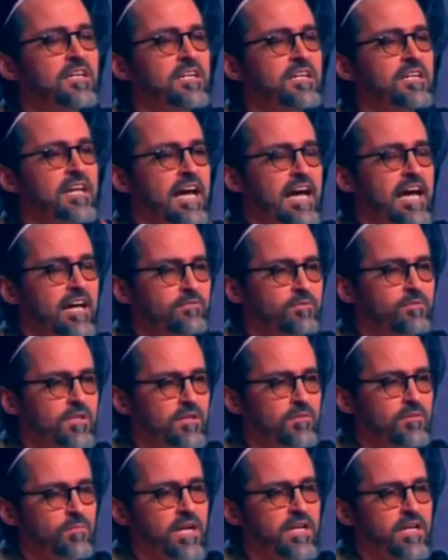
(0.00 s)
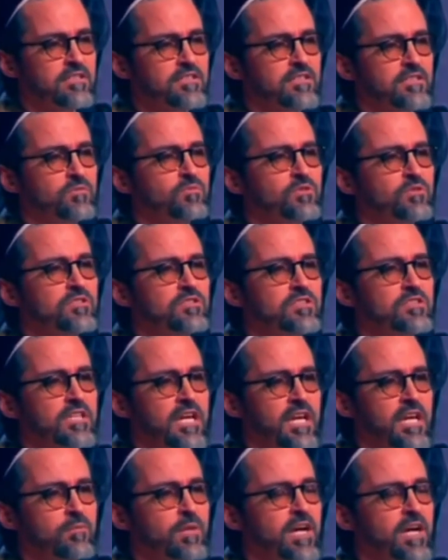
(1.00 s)
in Advocate magazine, which is a
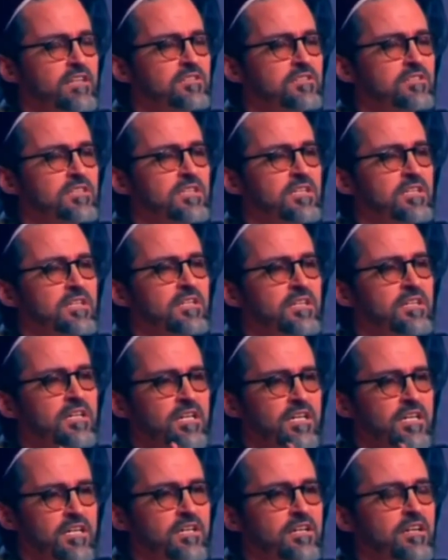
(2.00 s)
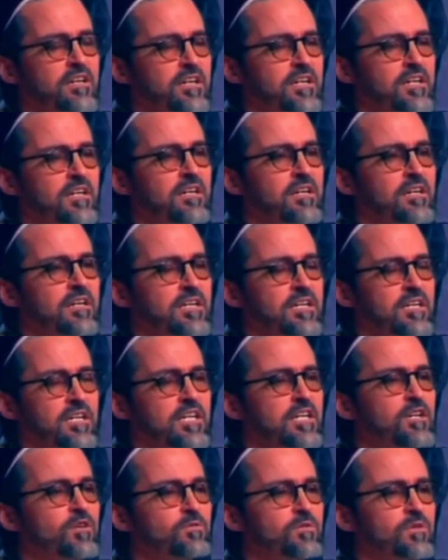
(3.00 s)
gay magazine, in an, in, a, in an
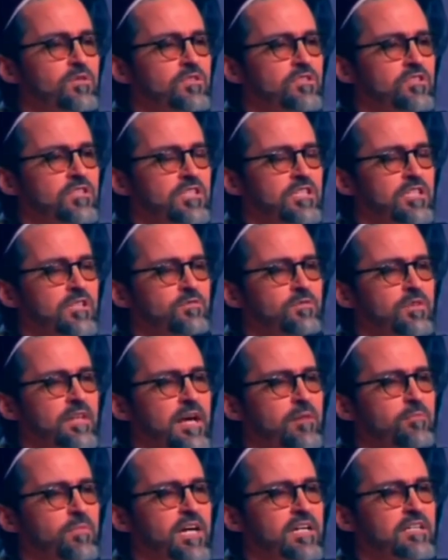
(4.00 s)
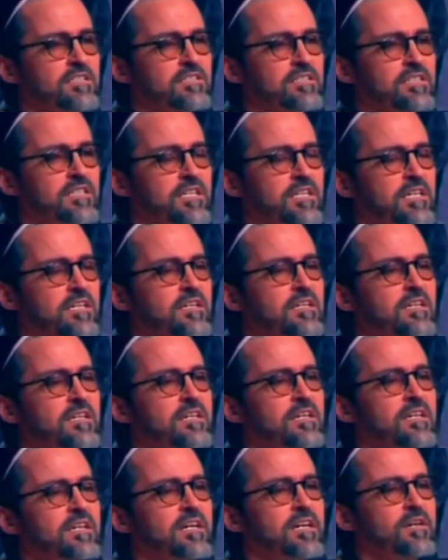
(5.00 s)
interview that she did for that magazine,
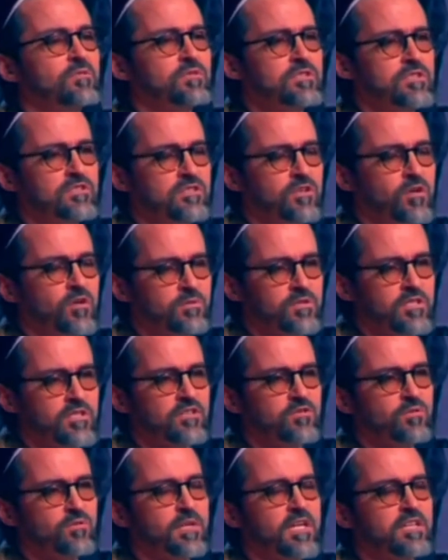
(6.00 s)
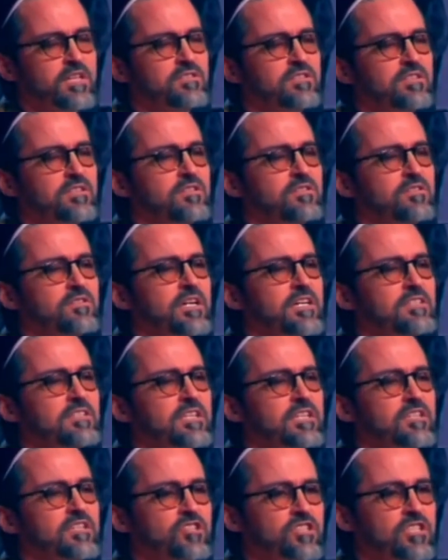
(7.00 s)
uh, which is a homosexual magazine in the United
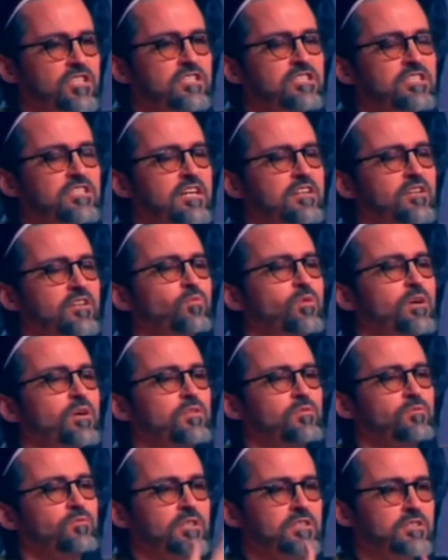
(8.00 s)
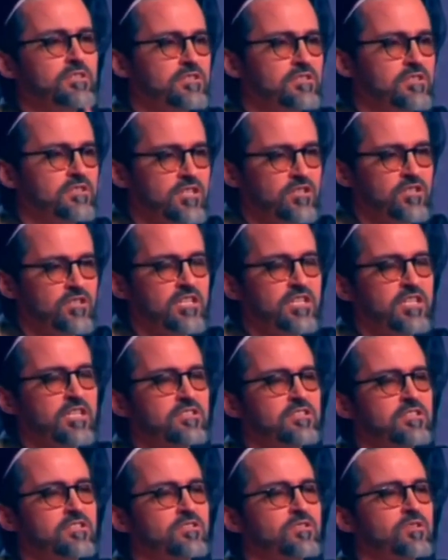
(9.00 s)
States, she said that one of the reasons that she
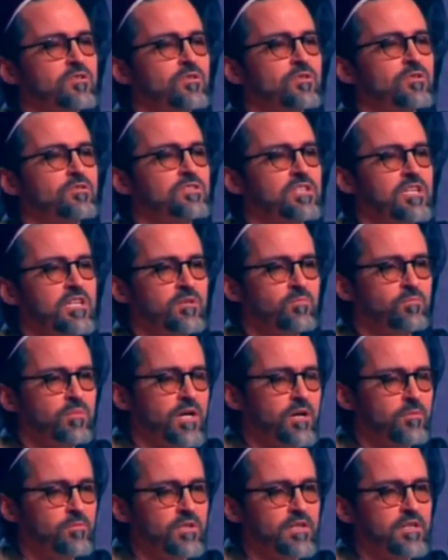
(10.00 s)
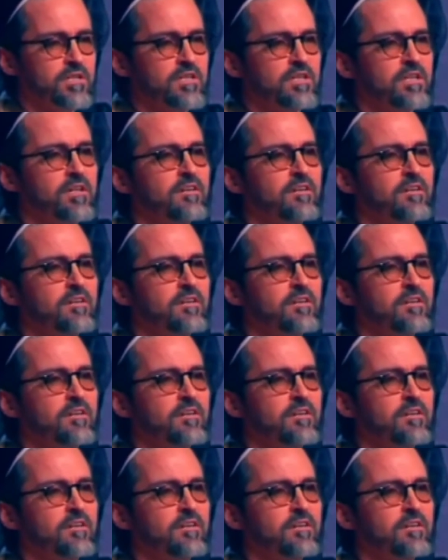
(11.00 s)
kisses girls in public